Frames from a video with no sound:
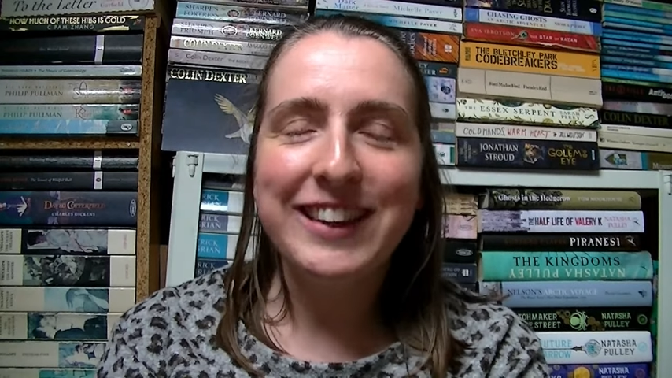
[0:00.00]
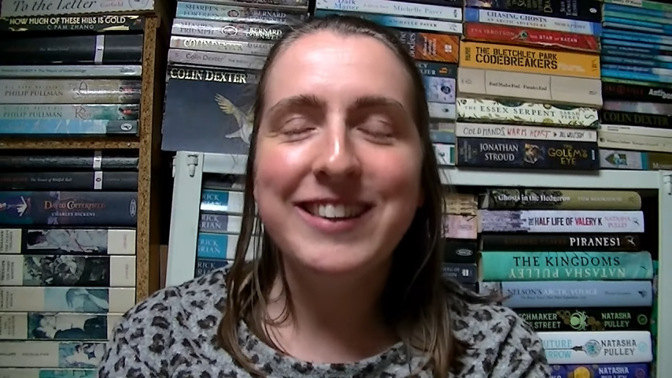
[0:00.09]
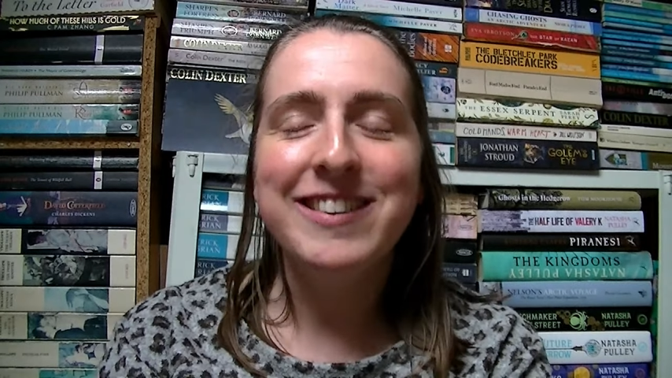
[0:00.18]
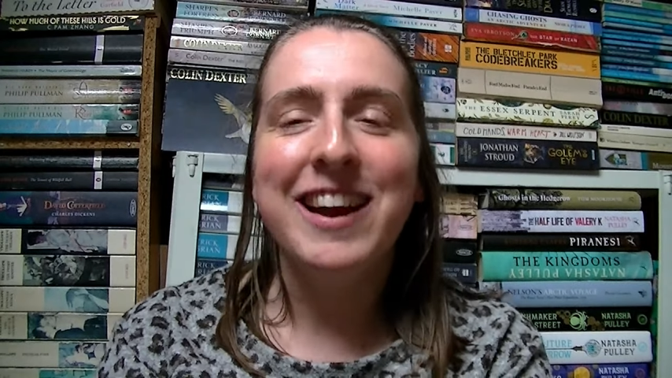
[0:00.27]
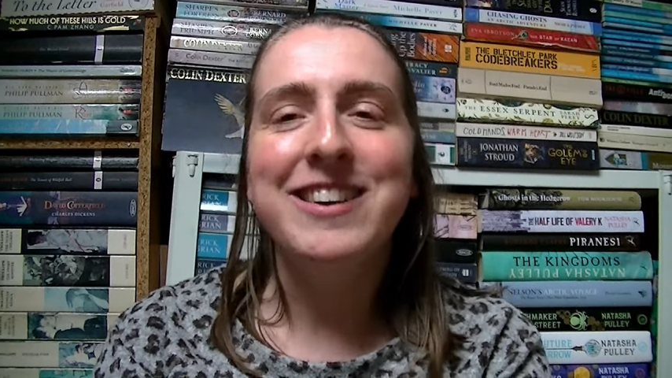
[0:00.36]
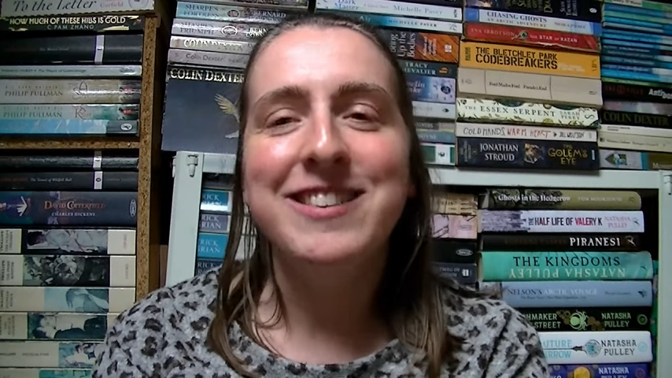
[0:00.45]

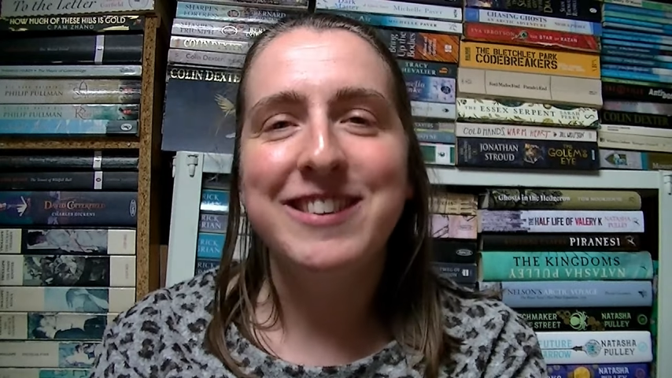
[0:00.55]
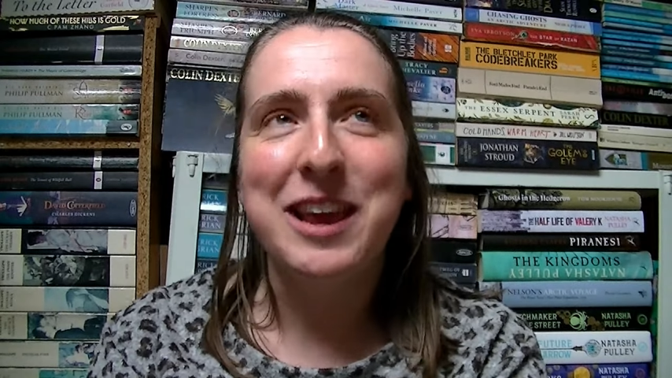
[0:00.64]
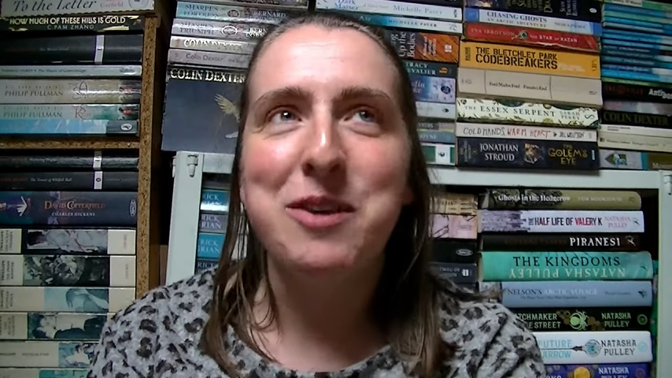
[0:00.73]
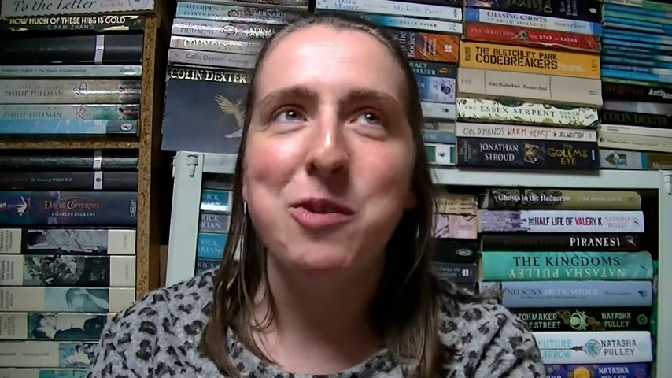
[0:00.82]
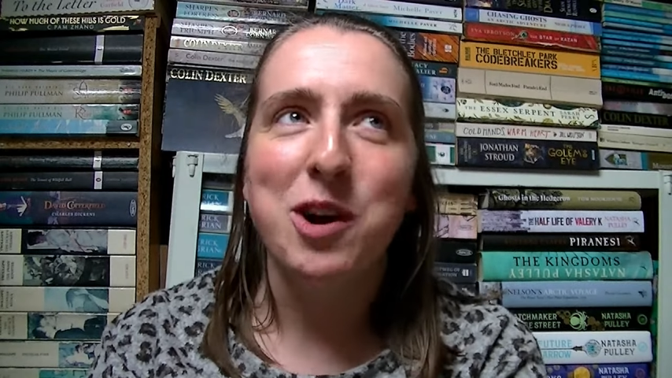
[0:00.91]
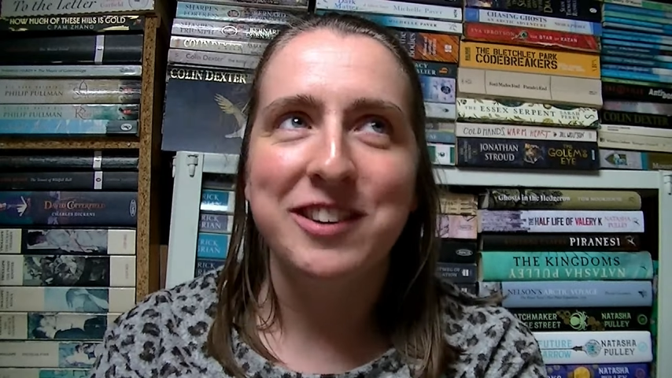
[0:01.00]
It's hard to
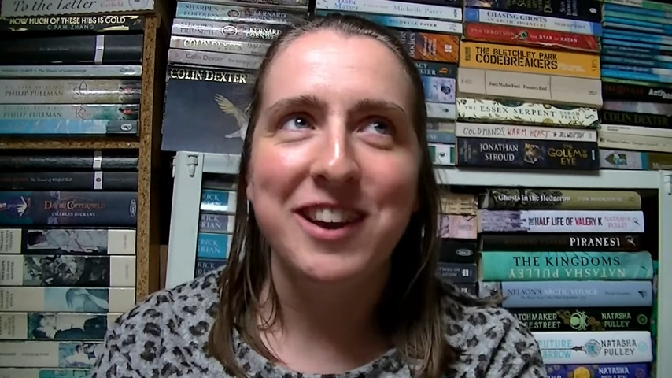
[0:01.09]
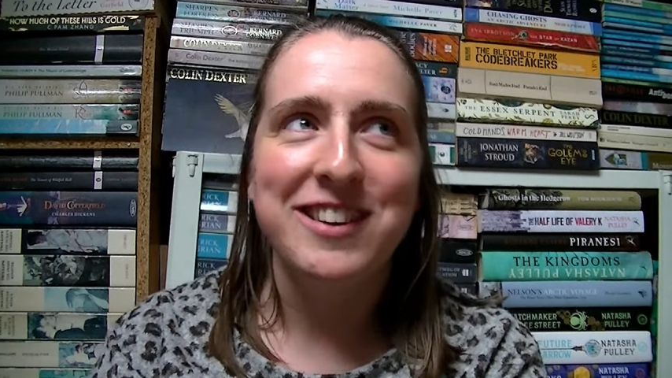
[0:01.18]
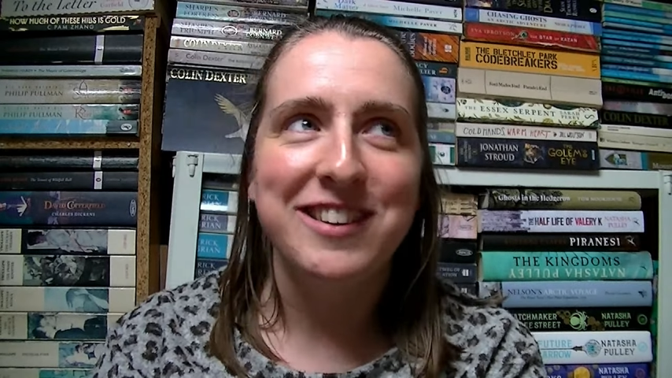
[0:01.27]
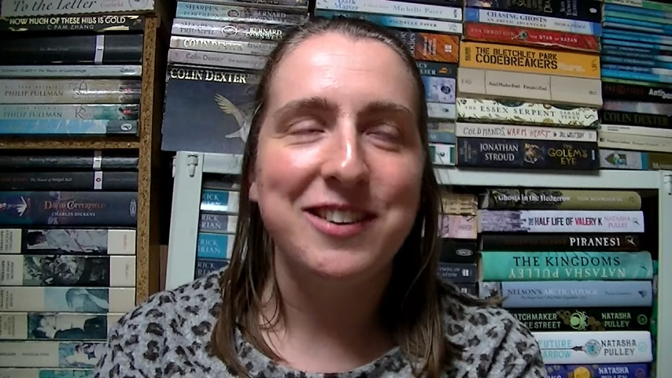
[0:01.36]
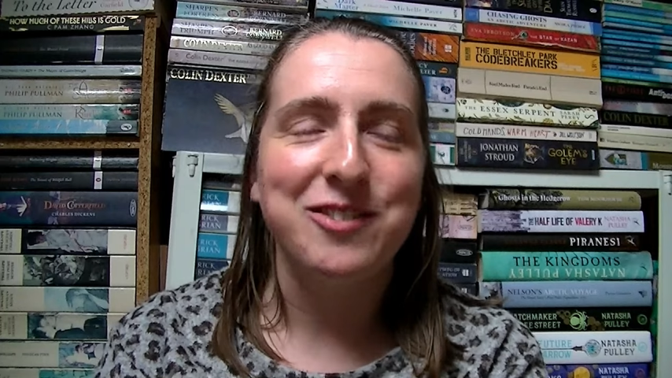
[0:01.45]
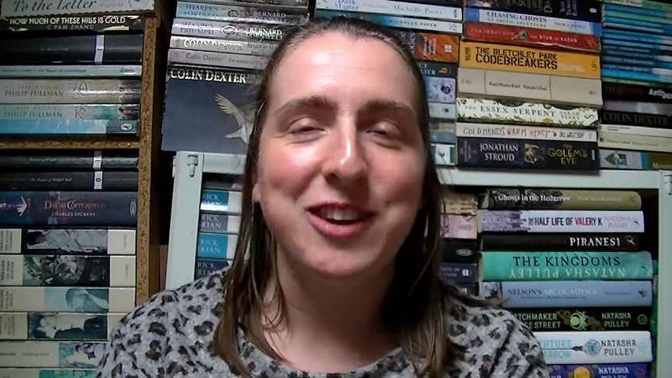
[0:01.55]
say what I
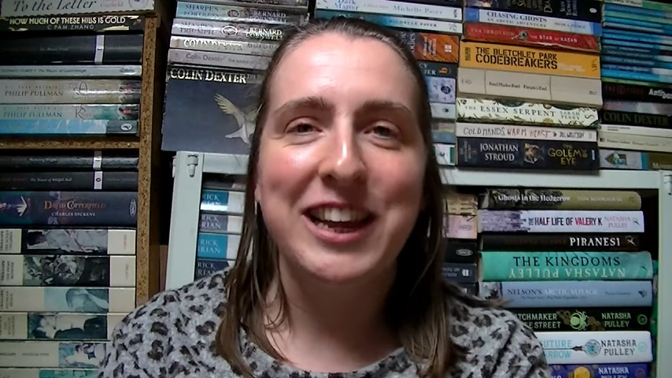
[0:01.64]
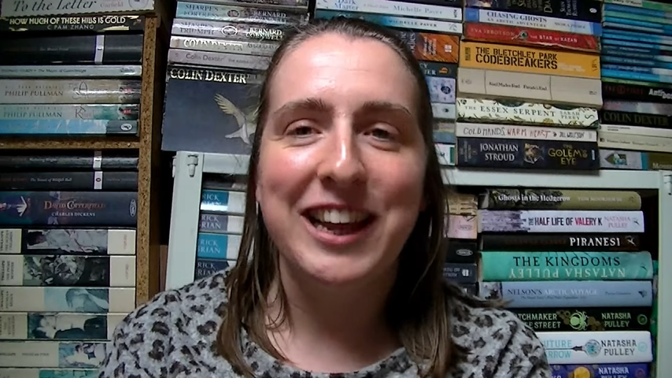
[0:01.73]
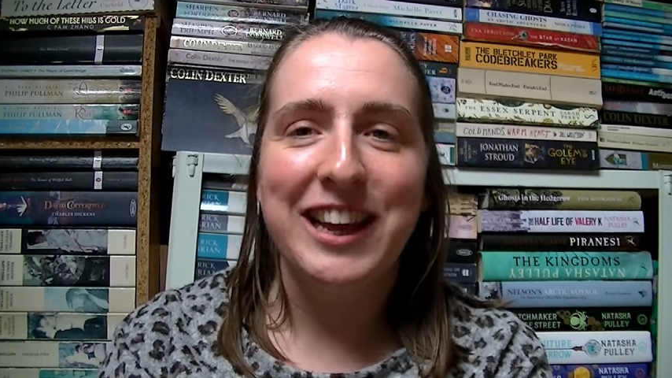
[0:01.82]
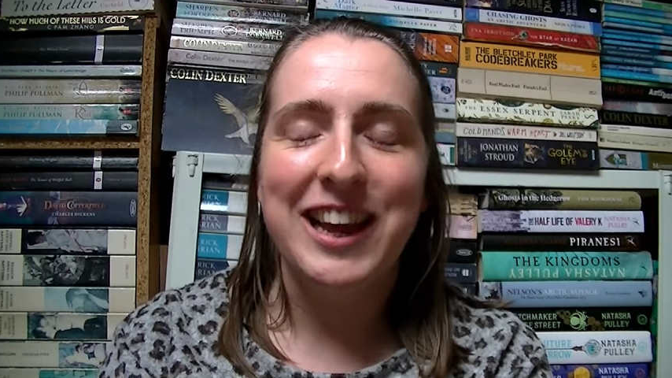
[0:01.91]
did really.